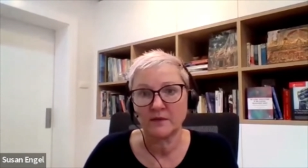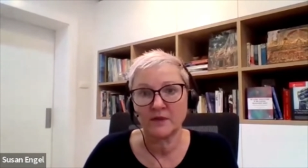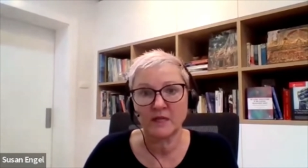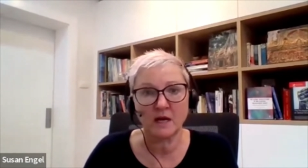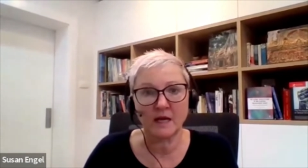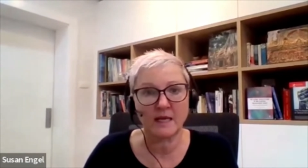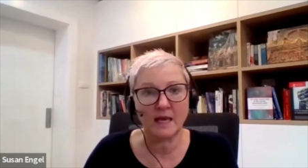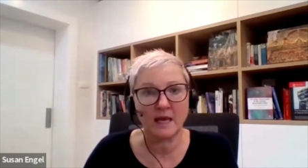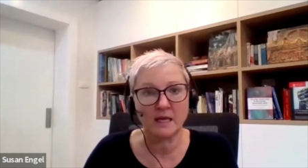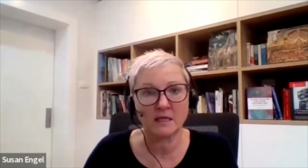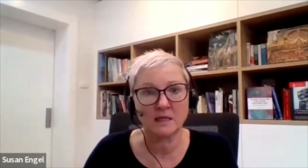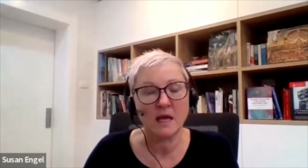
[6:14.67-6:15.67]
I
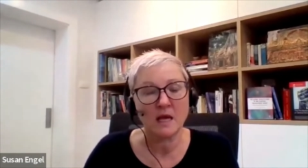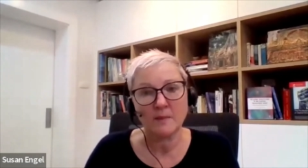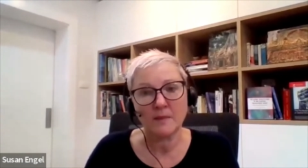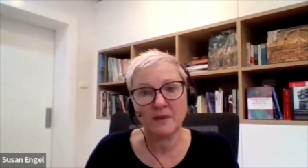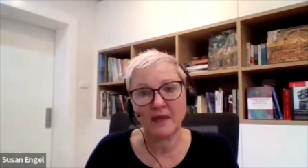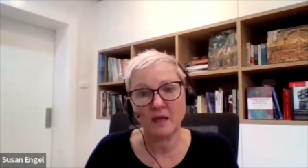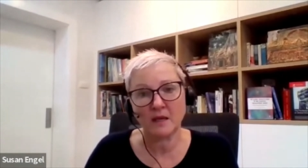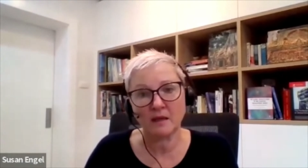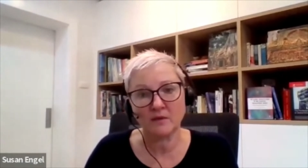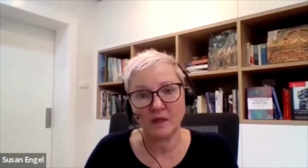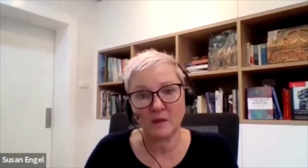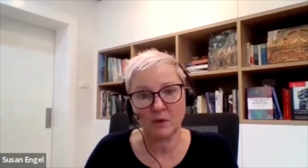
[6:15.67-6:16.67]
can, but they
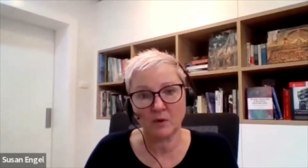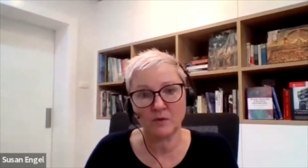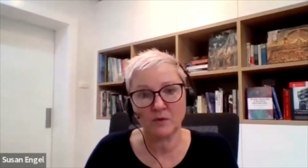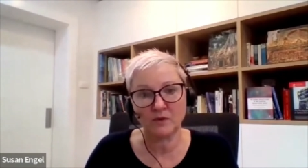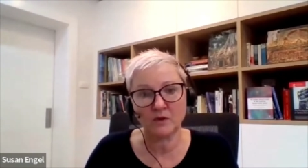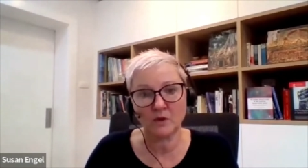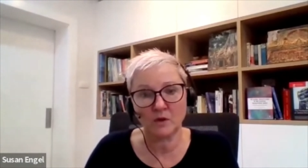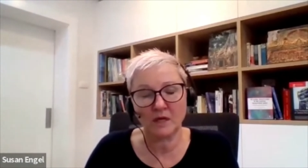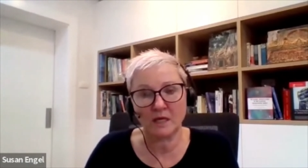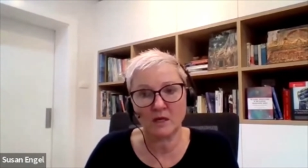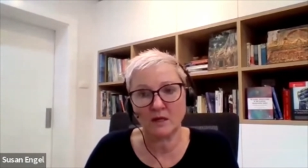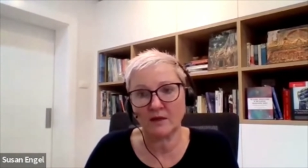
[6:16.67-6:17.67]
both, you know,
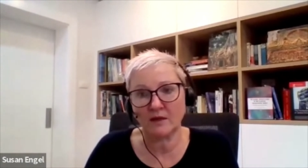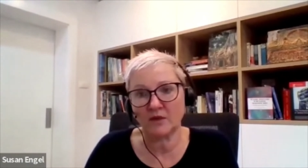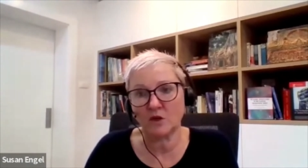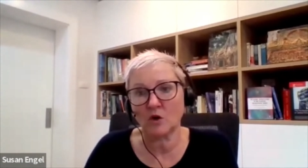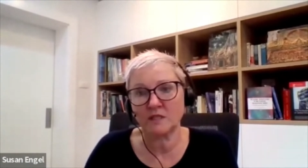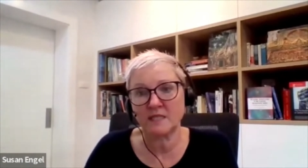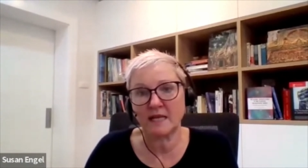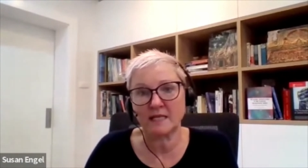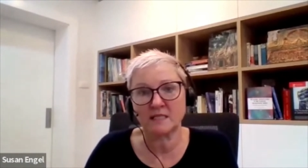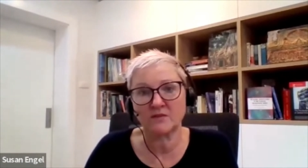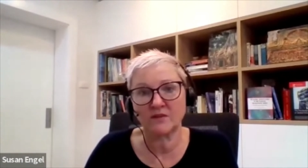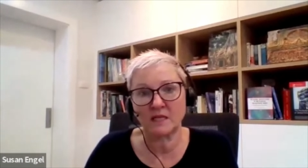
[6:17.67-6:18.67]
in the
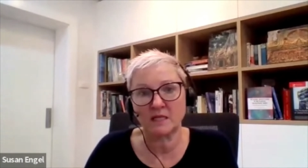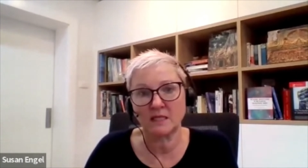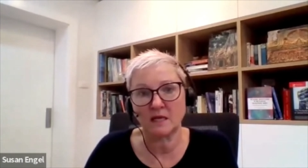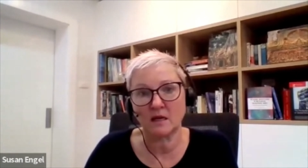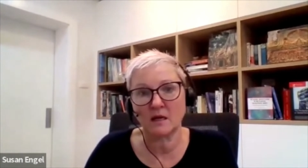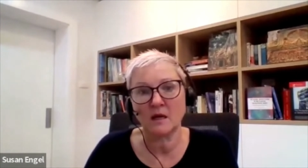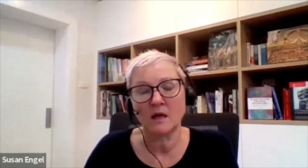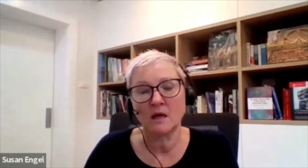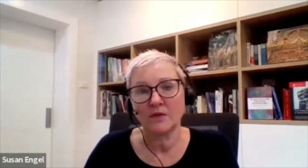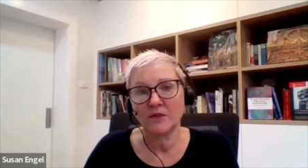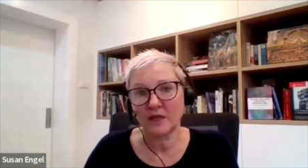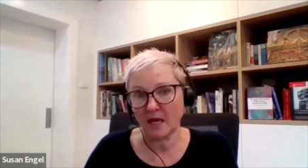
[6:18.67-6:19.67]
context of India,
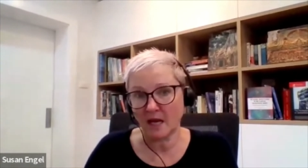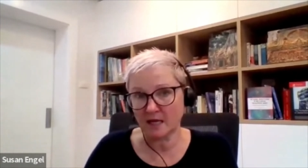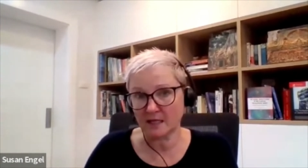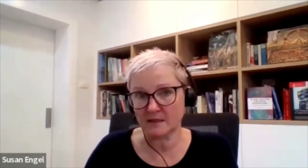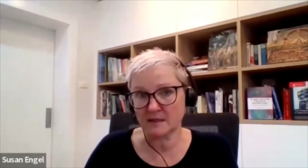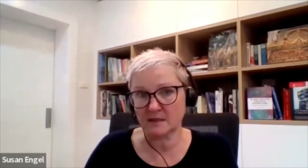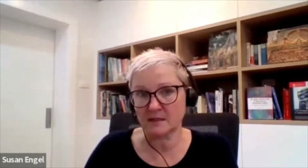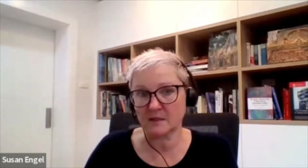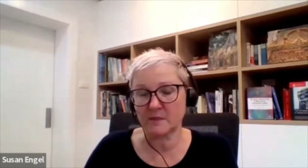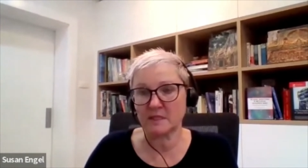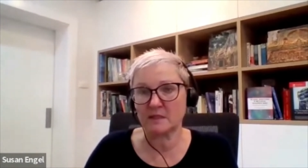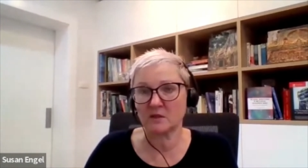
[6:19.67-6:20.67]
the caste system
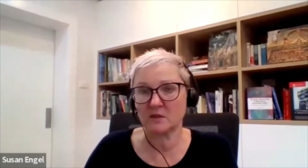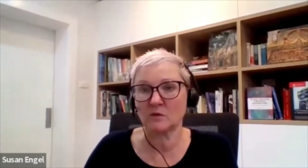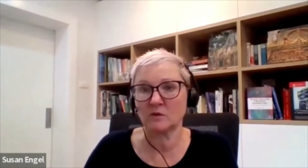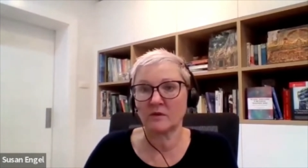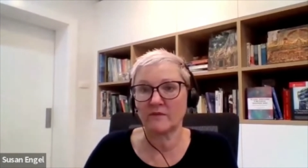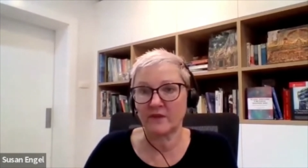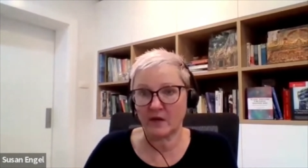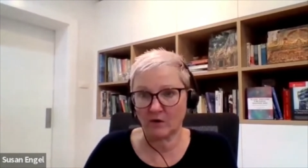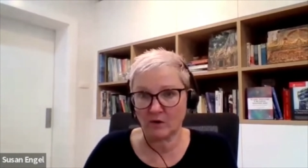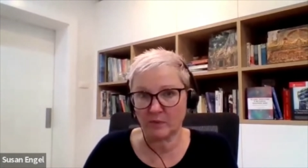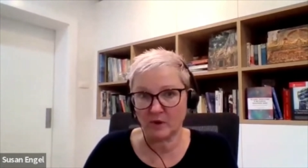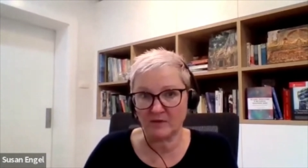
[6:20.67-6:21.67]
is still
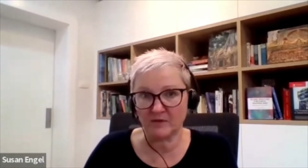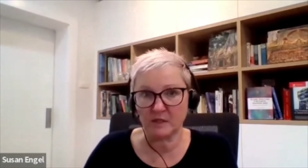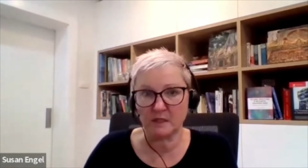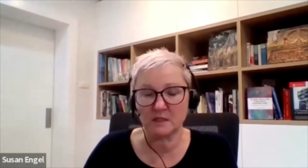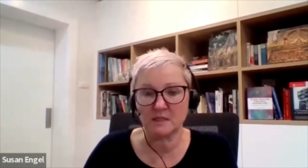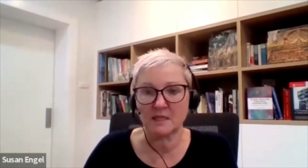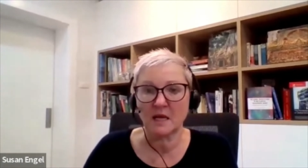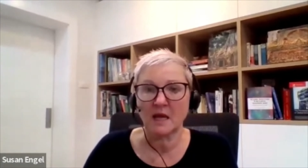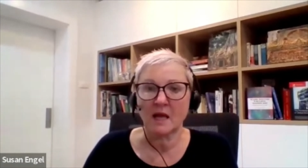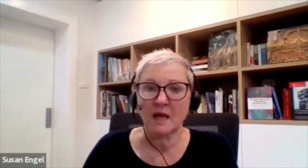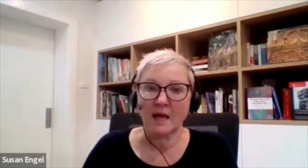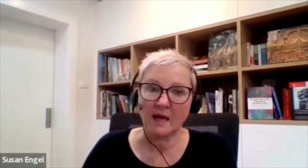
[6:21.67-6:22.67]
very prevalent,
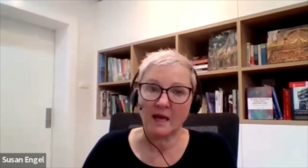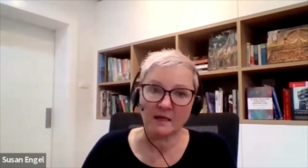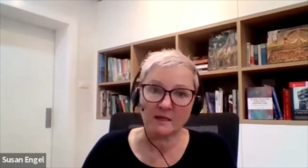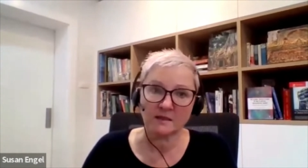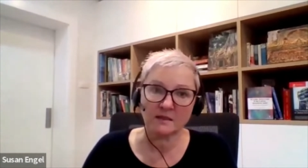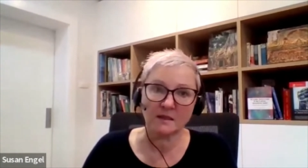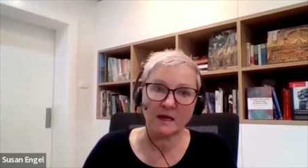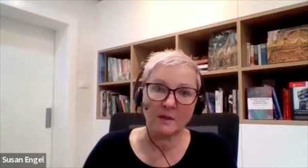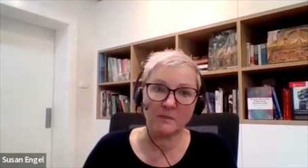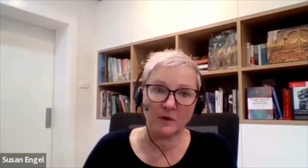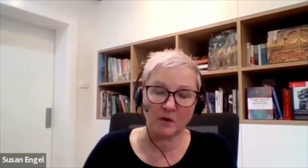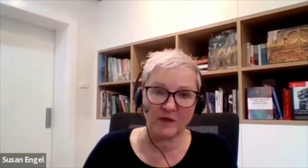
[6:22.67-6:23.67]
and
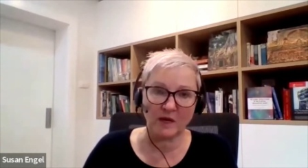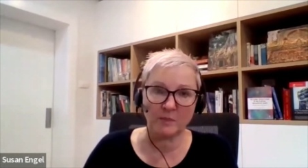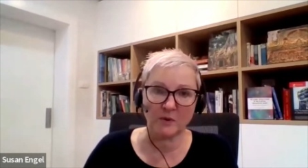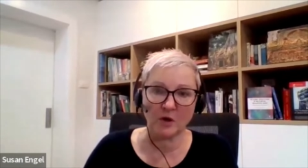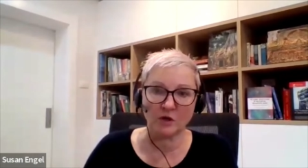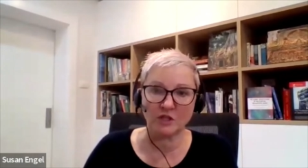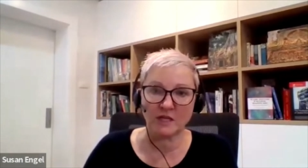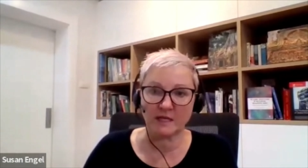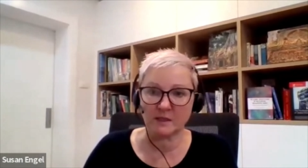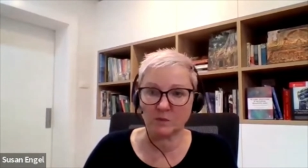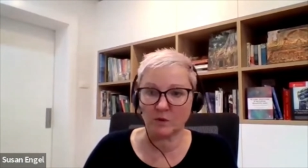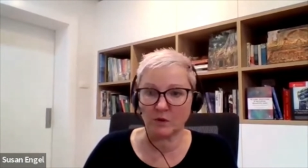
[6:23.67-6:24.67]
both our
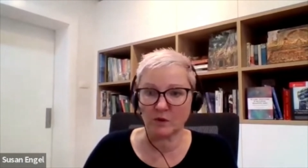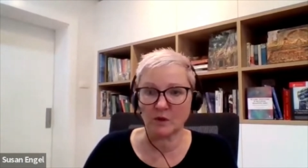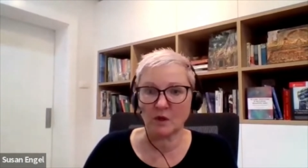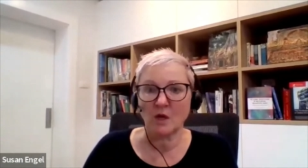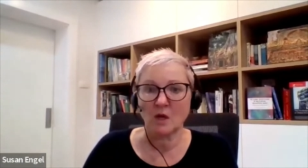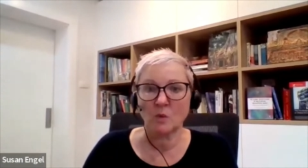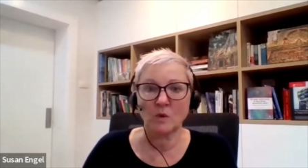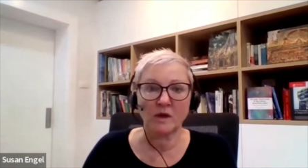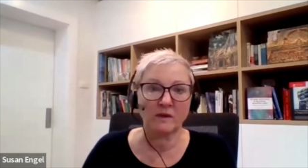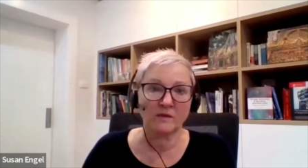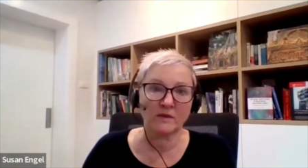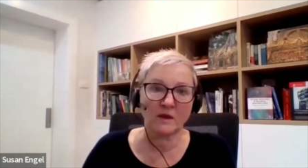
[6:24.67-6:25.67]
projects work with